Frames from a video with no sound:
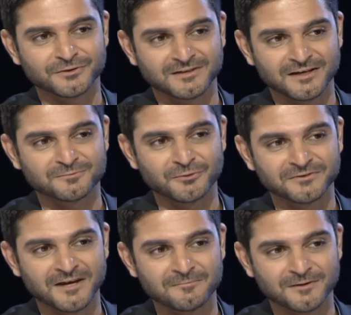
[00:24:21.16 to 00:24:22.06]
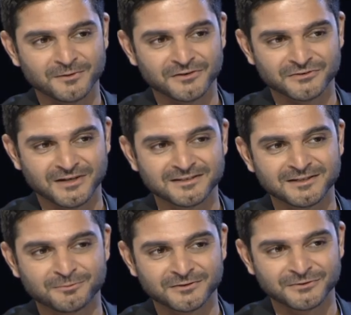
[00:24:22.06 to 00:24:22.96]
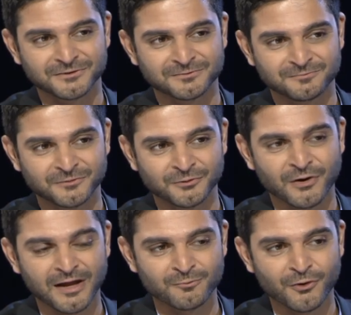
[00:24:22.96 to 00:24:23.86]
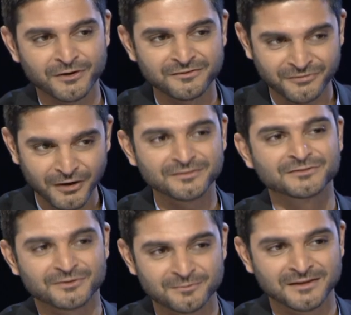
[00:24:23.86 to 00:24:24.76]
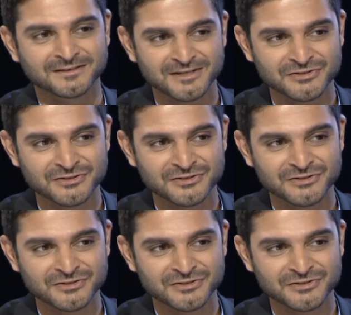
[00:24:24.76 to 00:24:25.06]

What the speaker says: takes more time then because you get deep into the... You get more involved into the meditation.